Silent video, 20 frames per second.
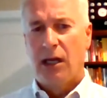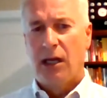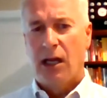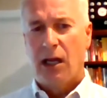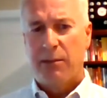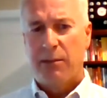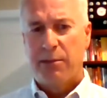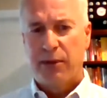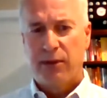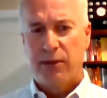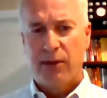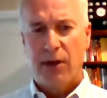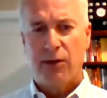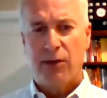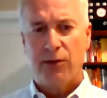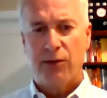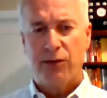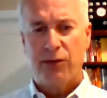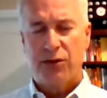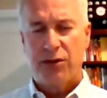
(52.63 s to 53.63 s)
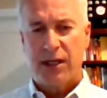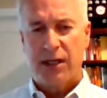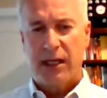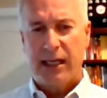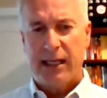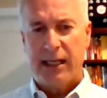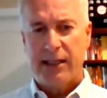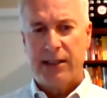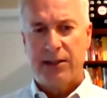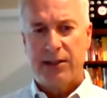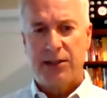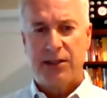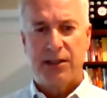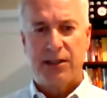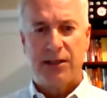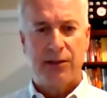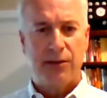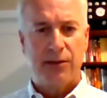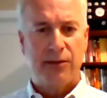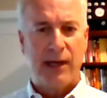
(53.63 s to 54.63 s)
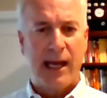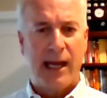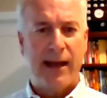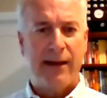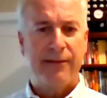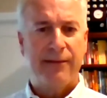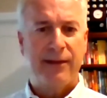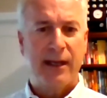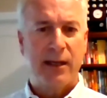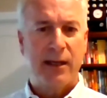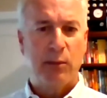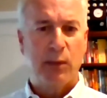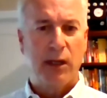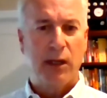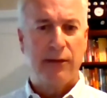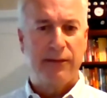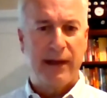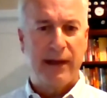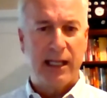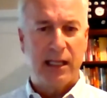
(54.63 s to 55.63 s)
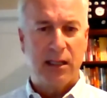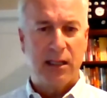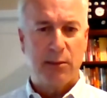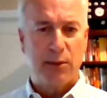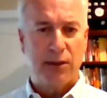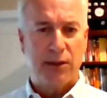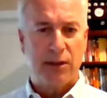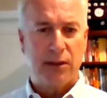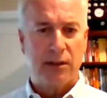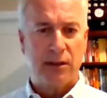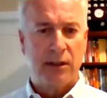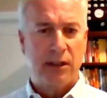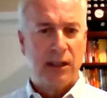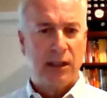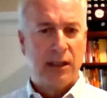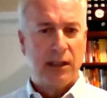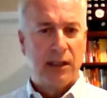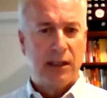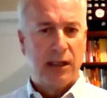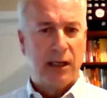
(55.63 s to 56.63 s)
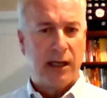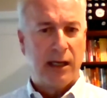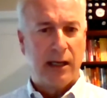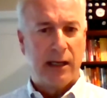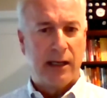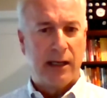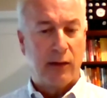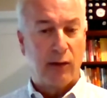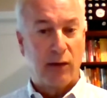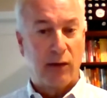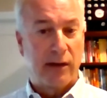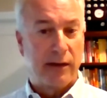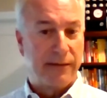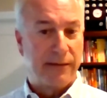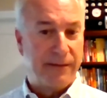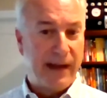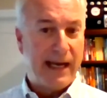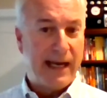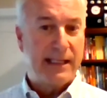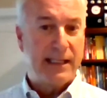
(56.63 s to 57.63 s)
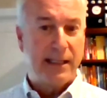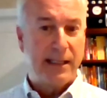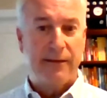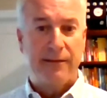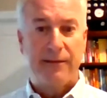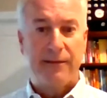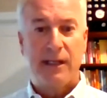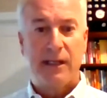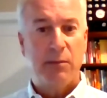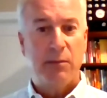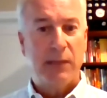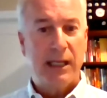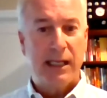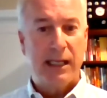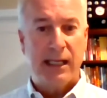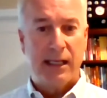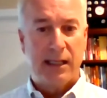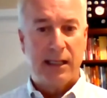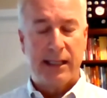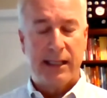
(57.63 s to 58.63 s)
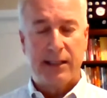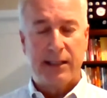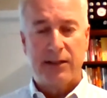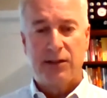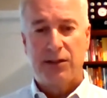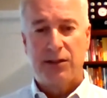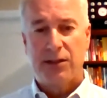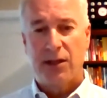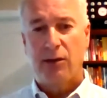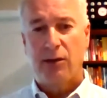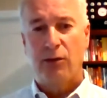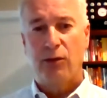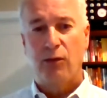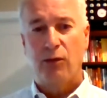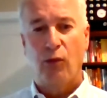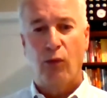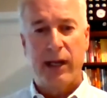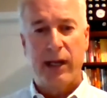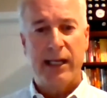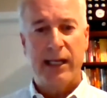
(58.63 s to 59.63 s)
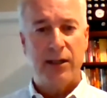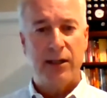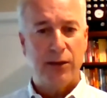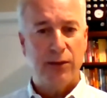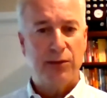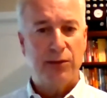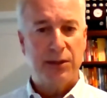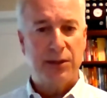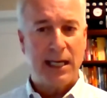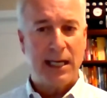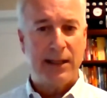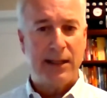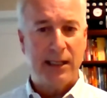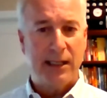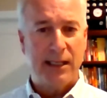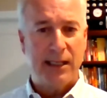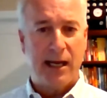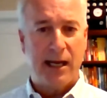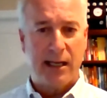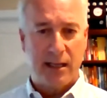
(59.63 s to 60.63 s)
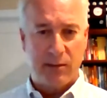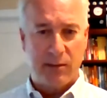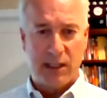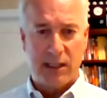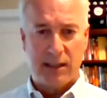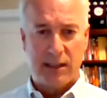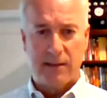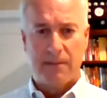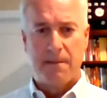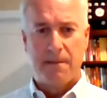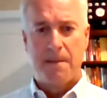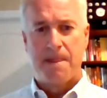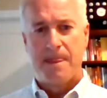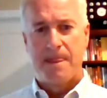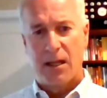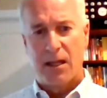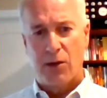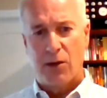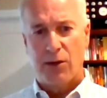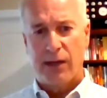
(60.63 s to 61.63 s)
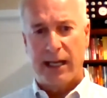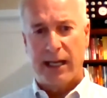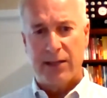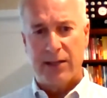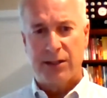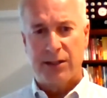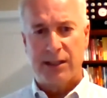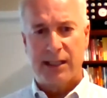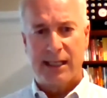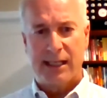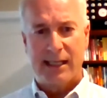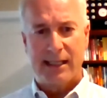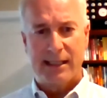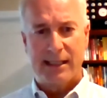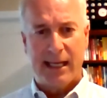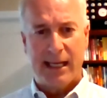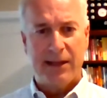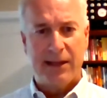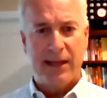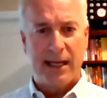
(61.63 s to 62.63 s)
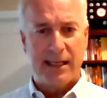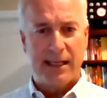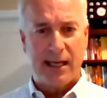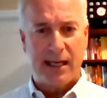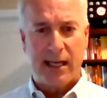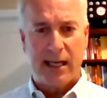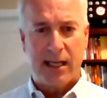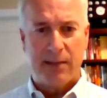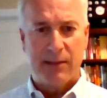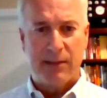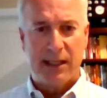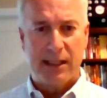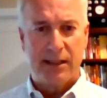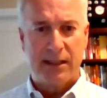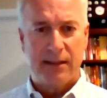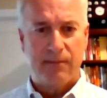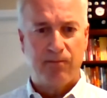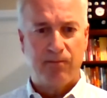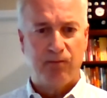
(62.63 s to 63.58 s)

approach is to have them available or effective immediately. So when you sign the document, your agent can take that document